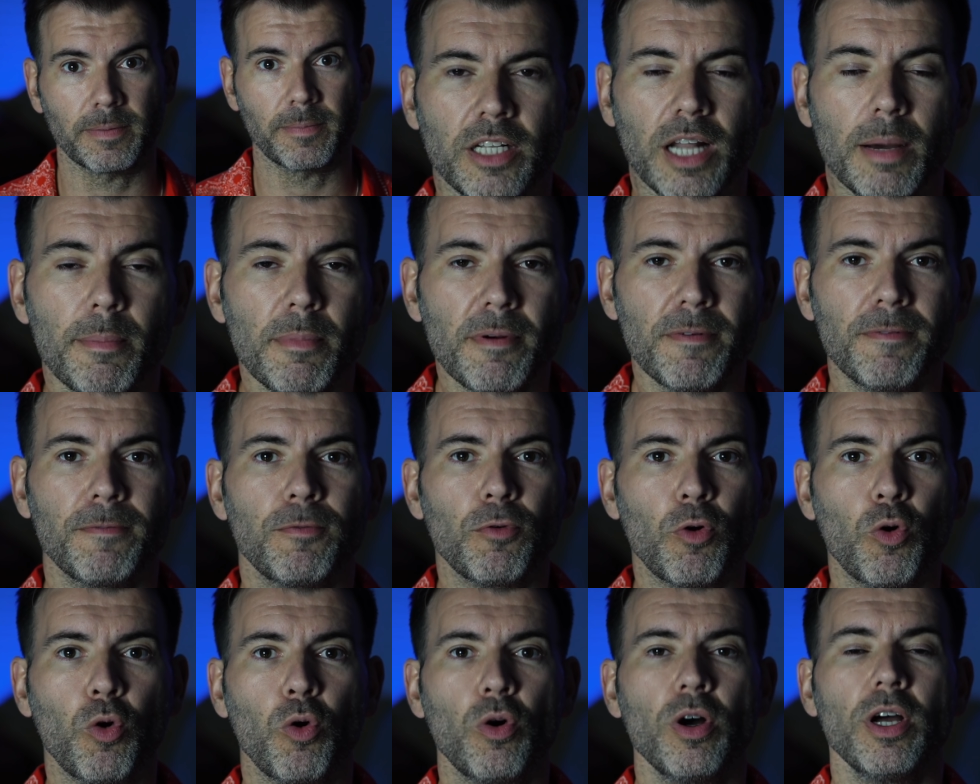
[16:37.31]
Number
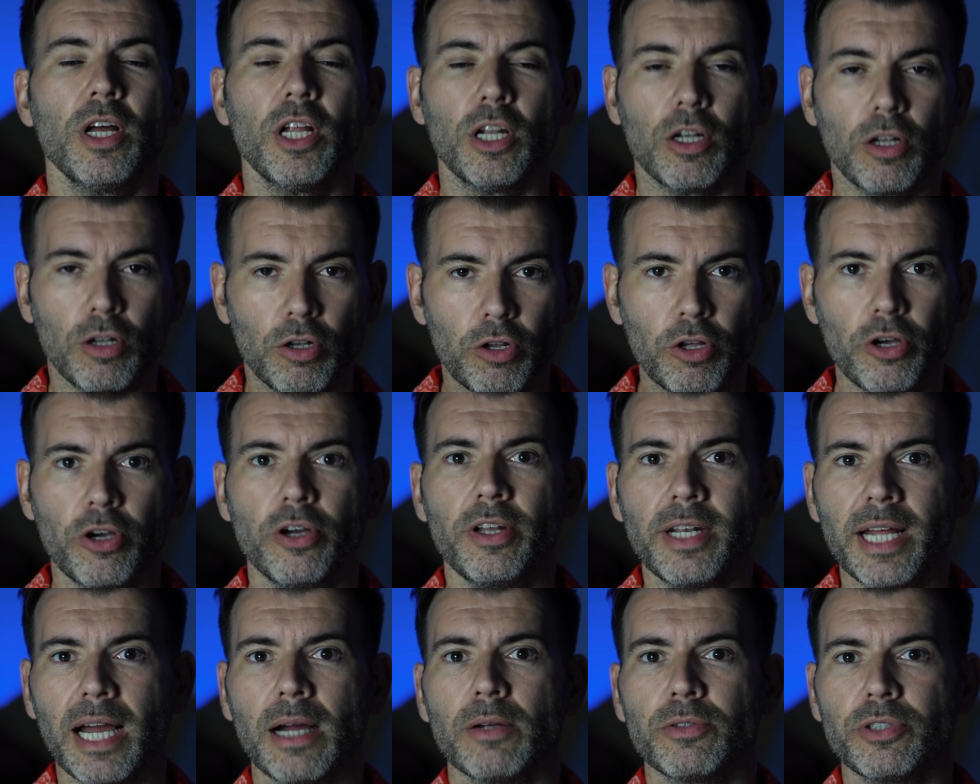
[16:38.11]
4,
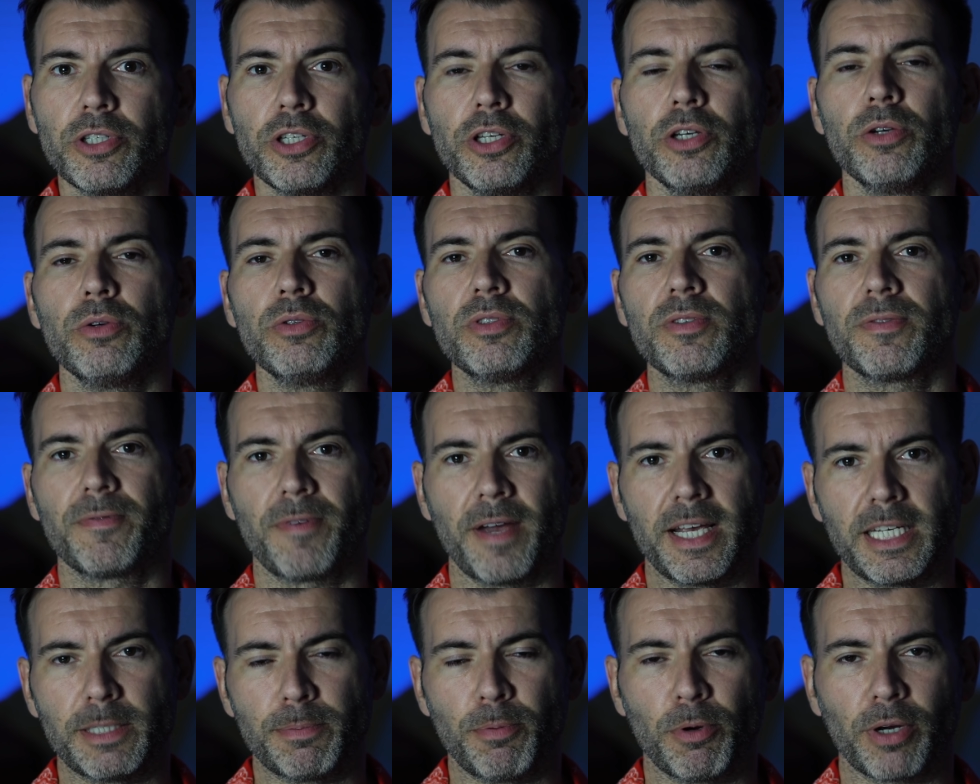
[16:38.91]
learn how to use
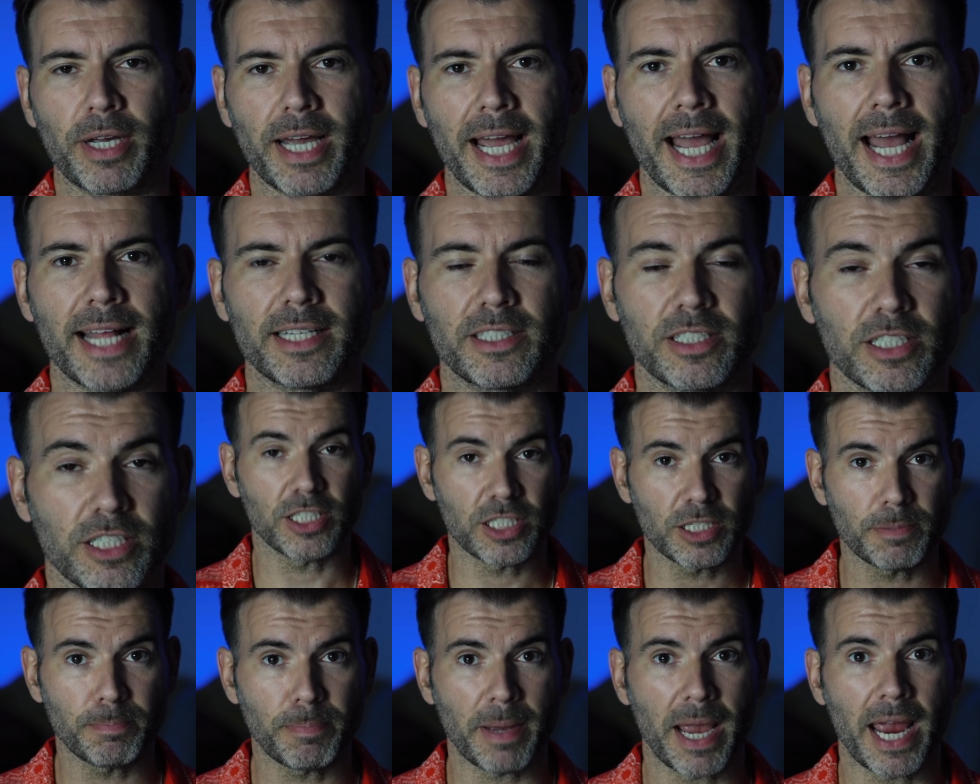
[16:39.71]
Facebook ads
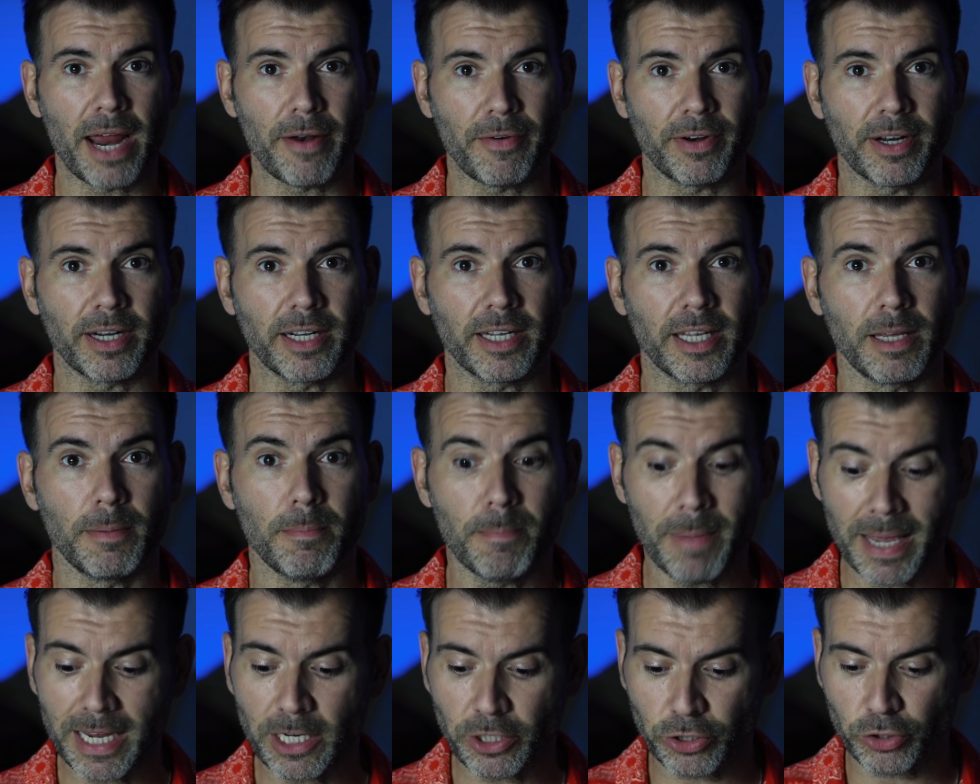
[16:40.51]
sparingly.
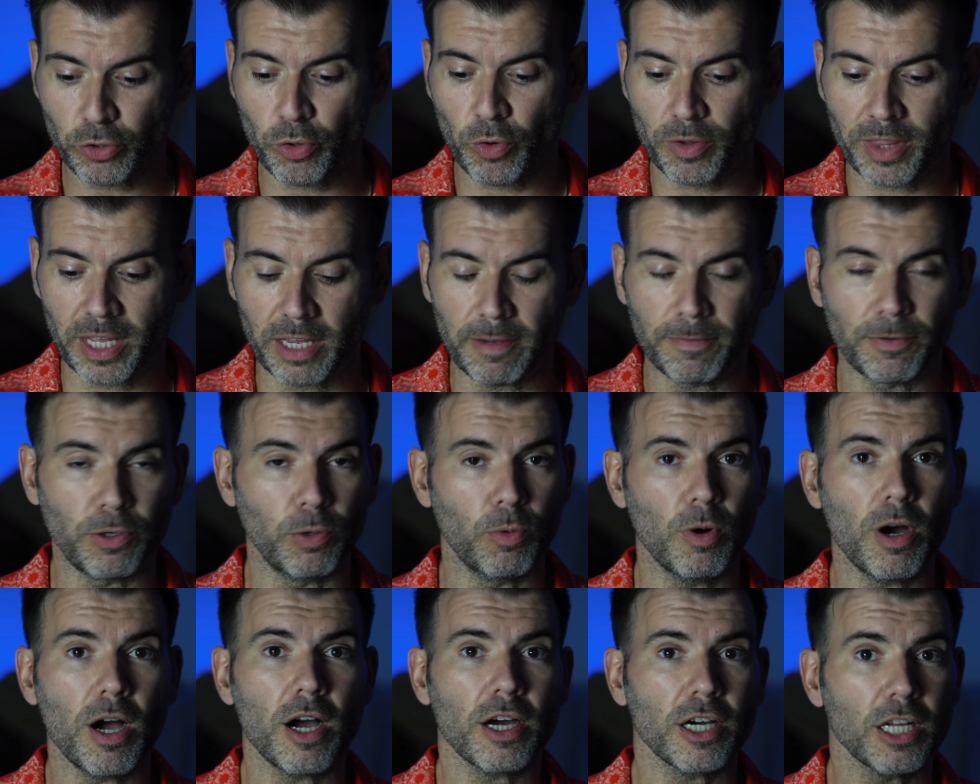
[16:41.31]
Make sure that if
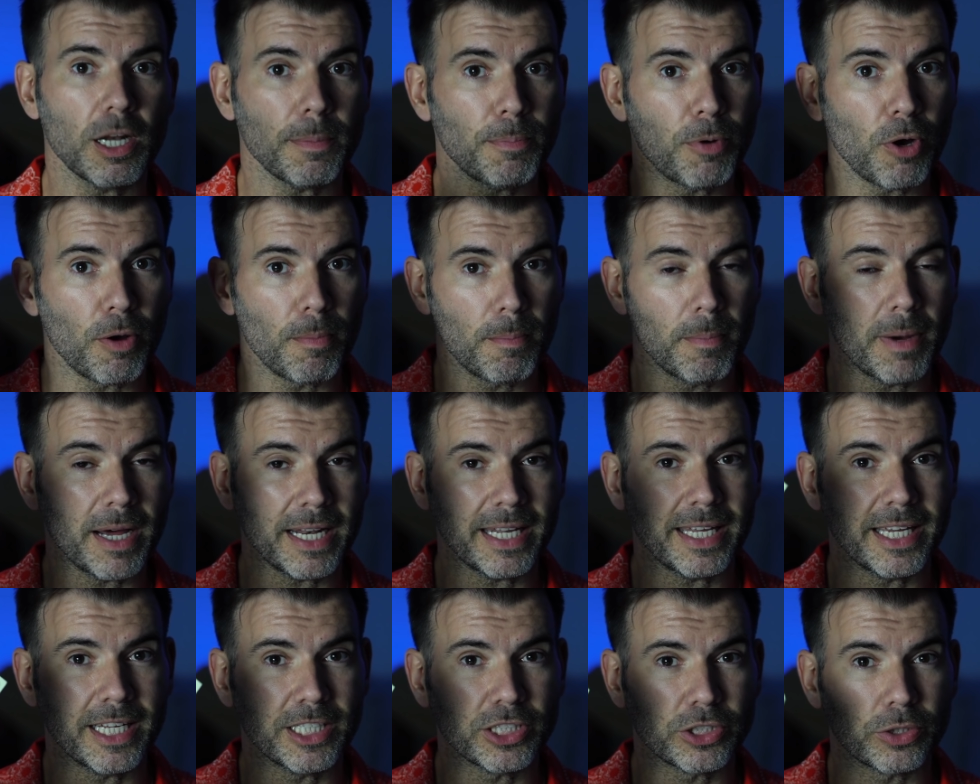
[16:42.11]
you are going to put
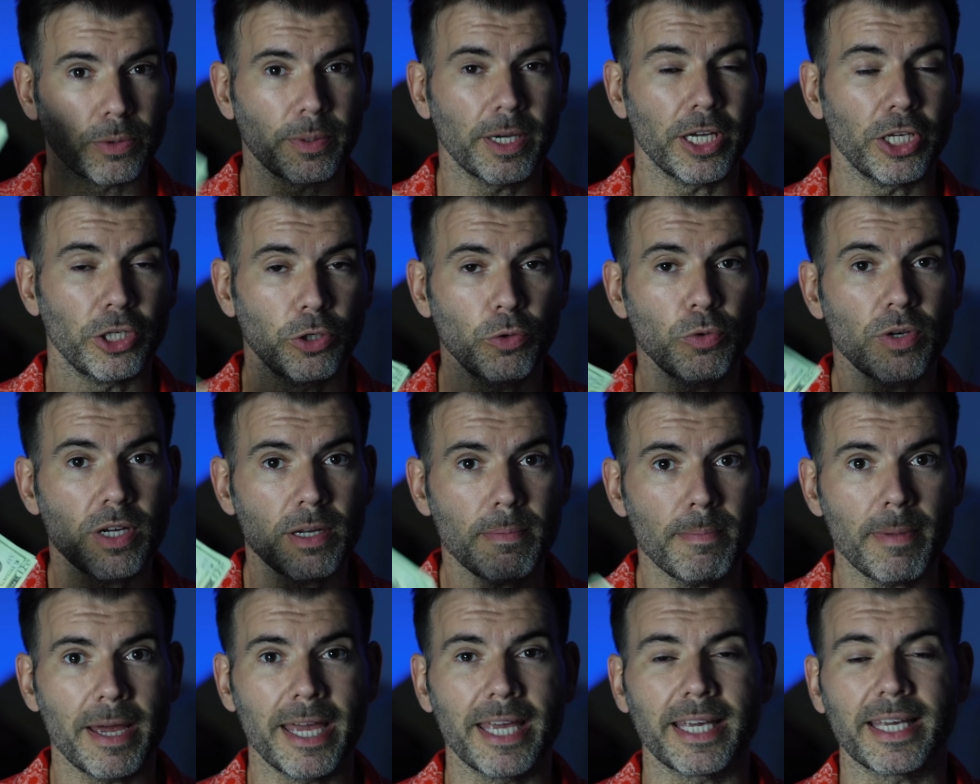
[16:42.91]
money into it, you
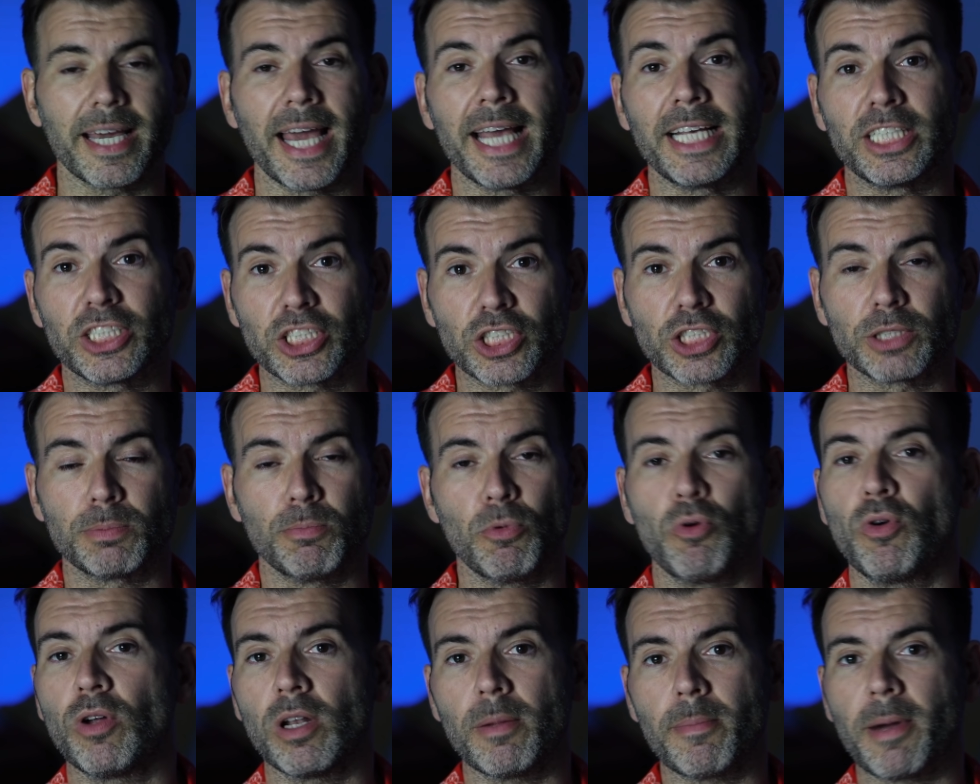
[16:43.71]
can make a
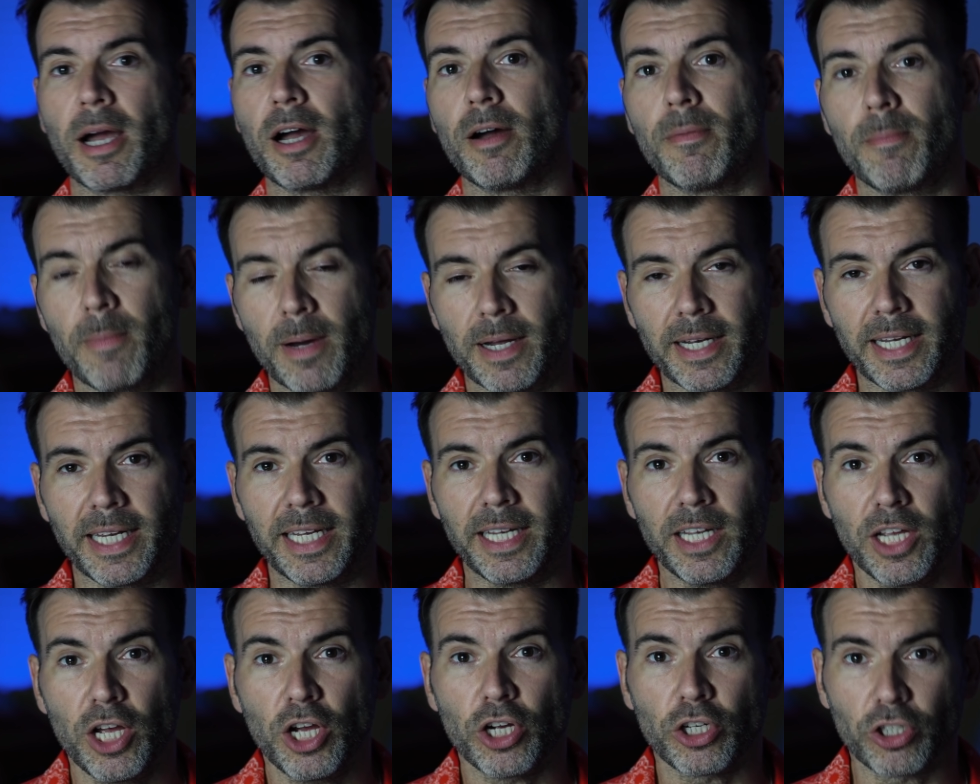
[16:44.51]
small amount of
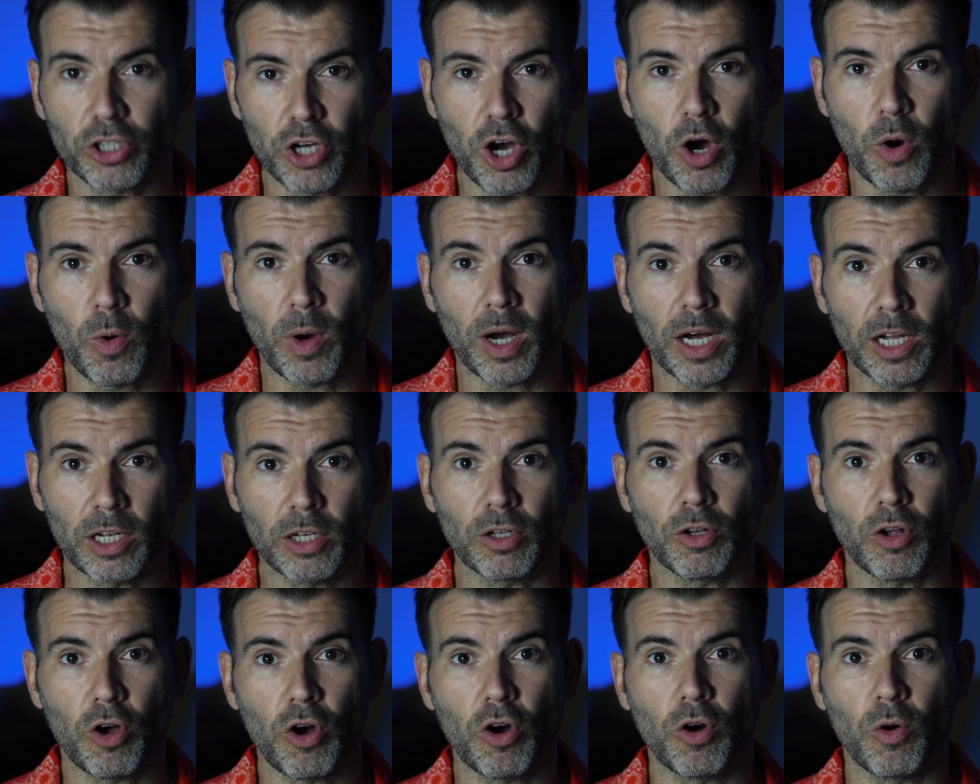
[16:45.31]
money go a
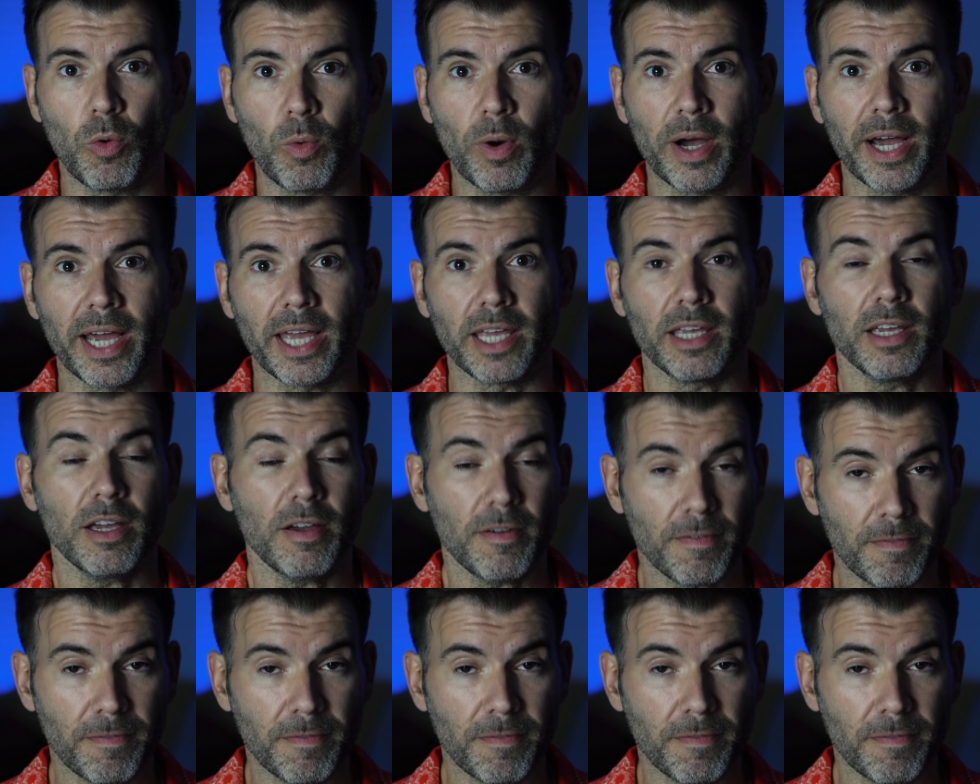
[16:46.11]
long way.